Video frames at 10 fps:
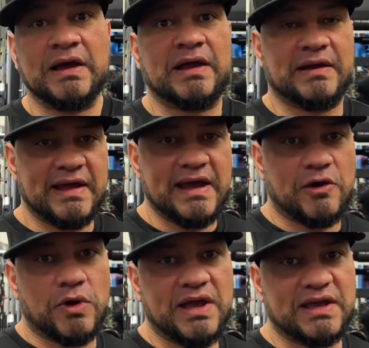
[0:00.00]

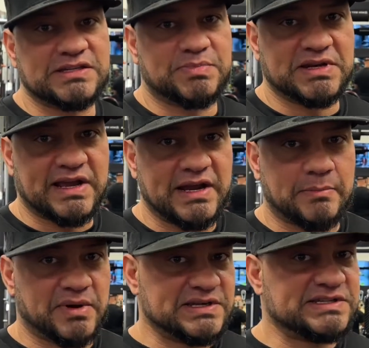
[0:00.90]
Now, it's been kind of
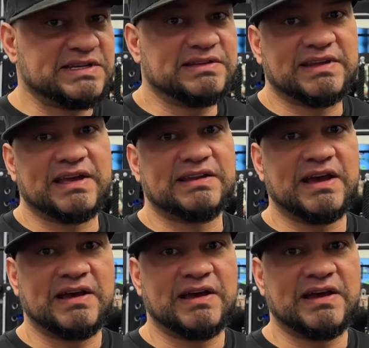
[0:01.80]
buzzing that